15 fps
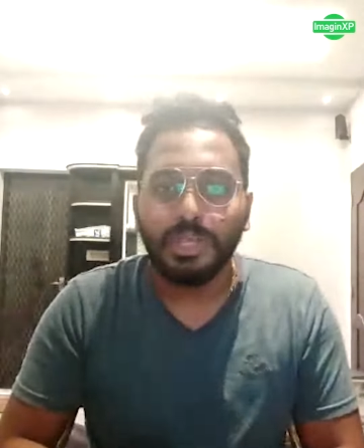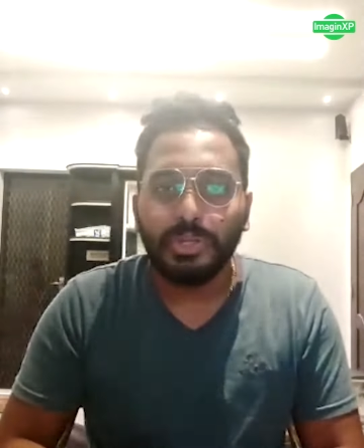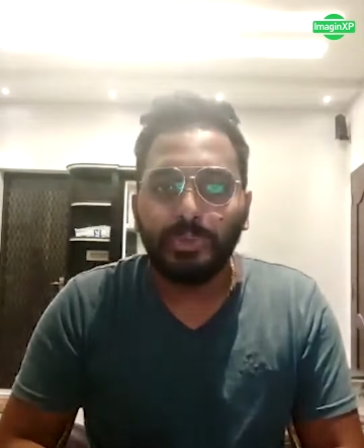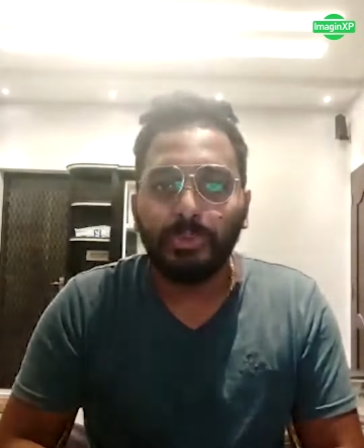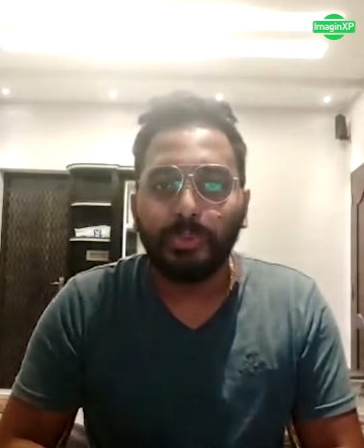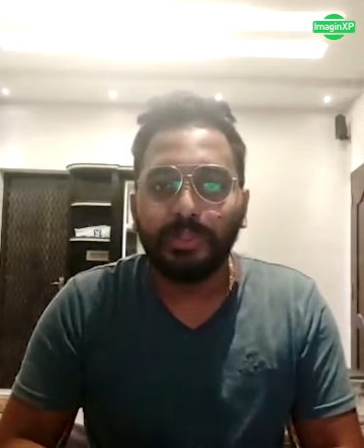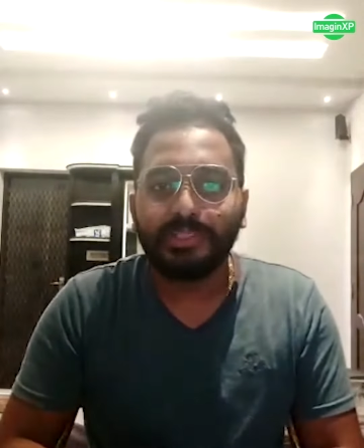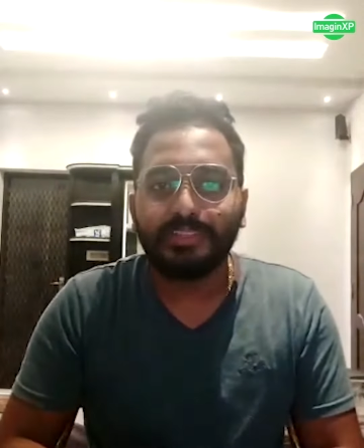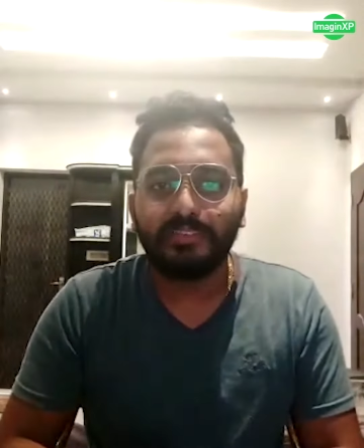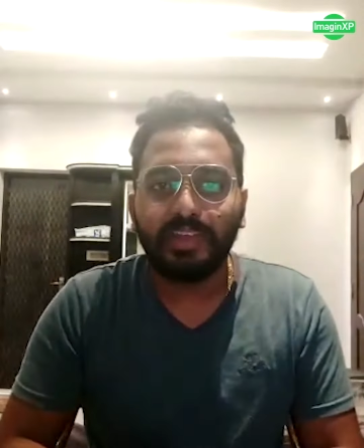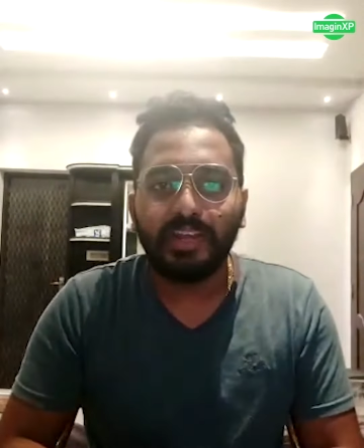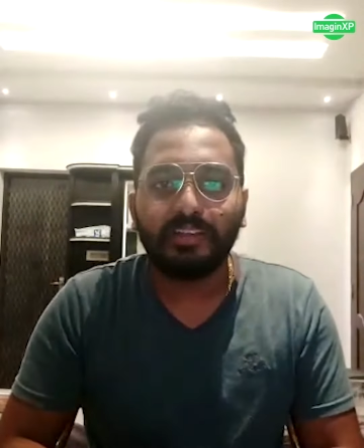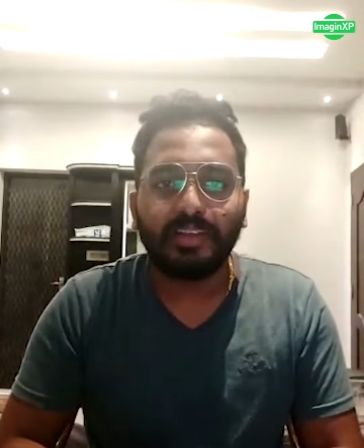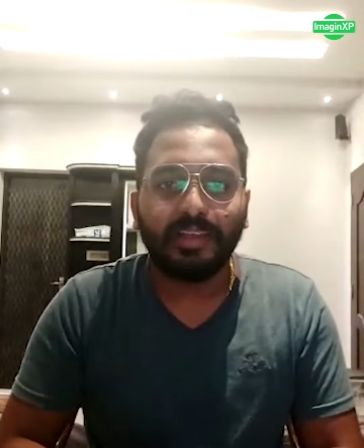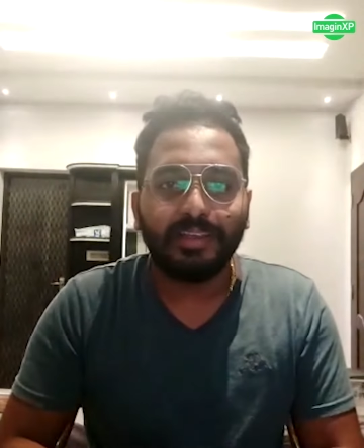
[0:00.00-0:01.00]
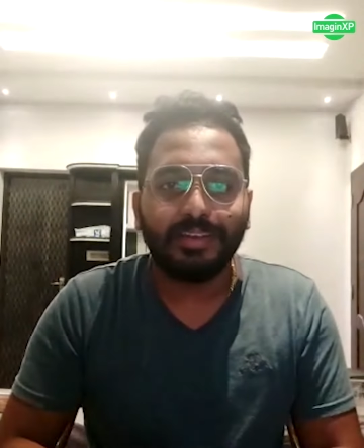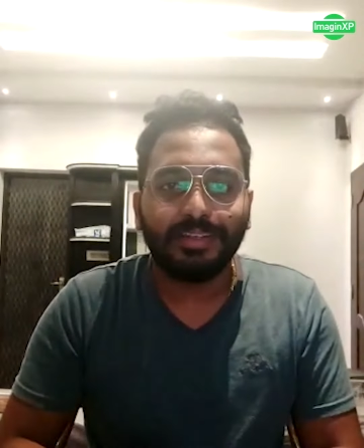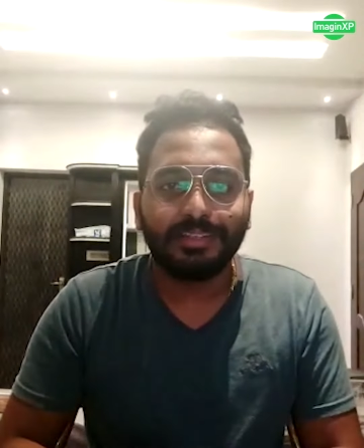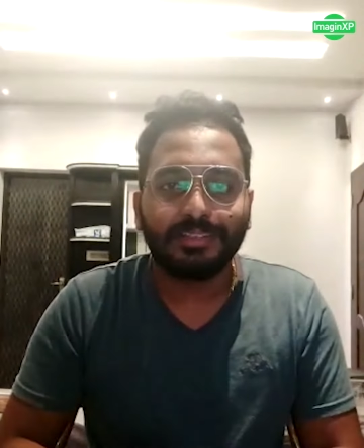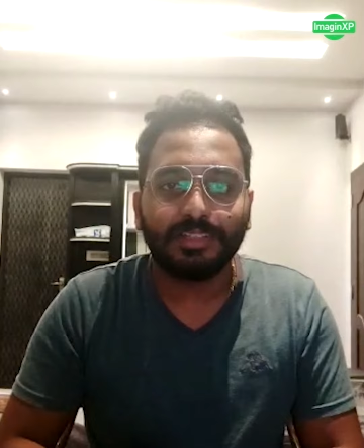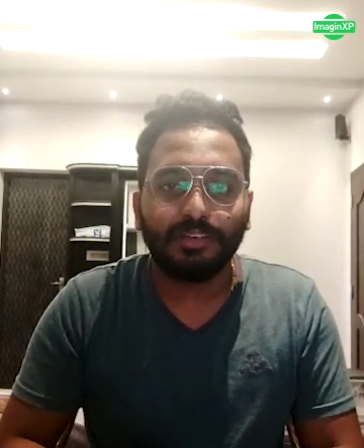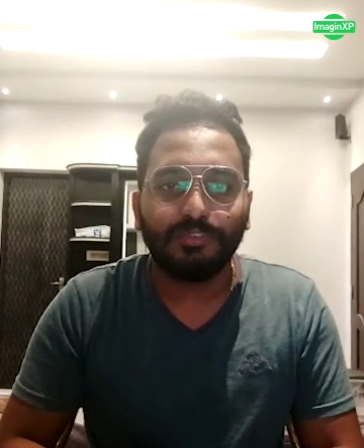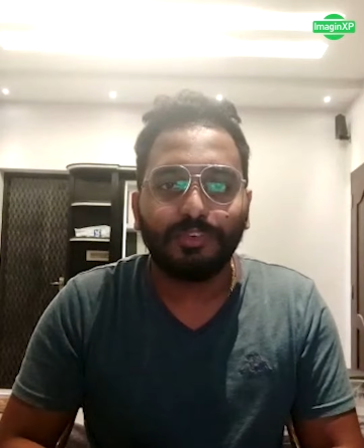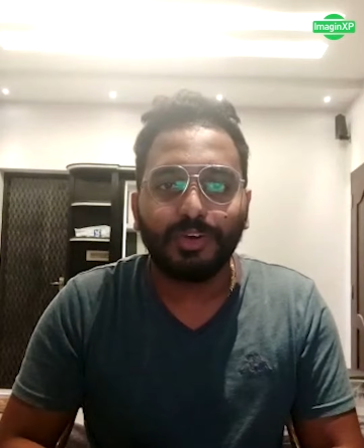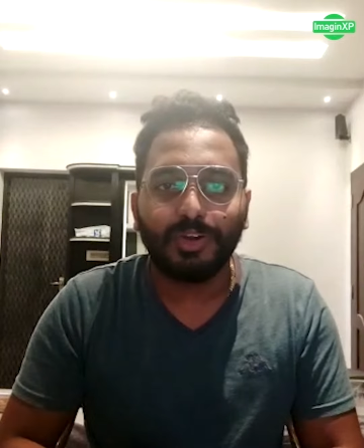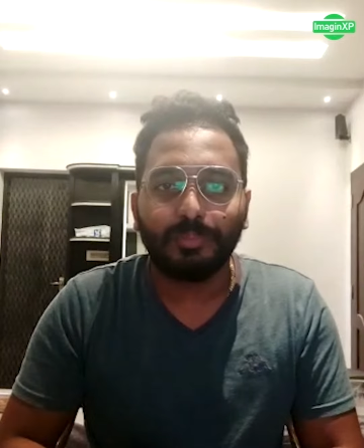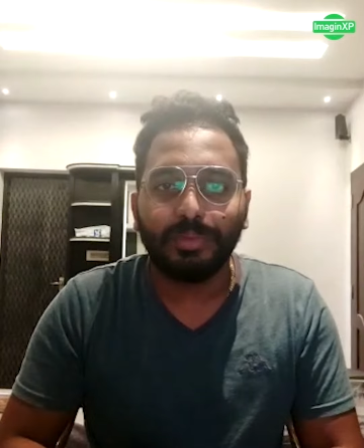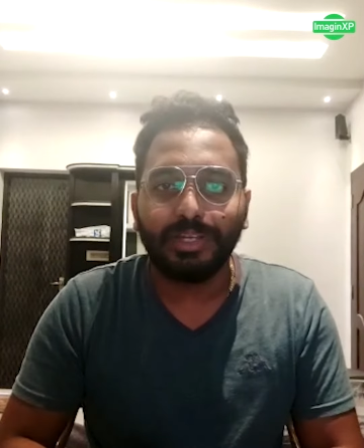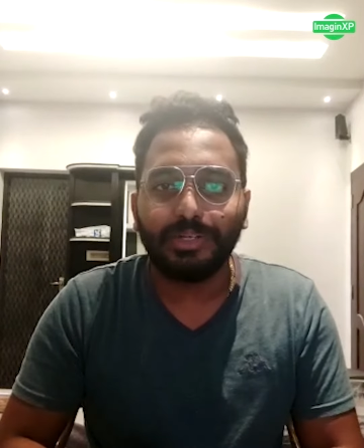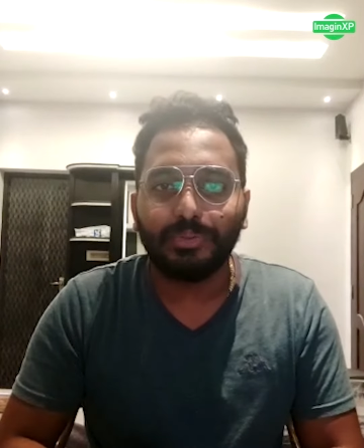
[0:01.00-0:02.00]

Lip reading: You know, it's a very tiring stuff for me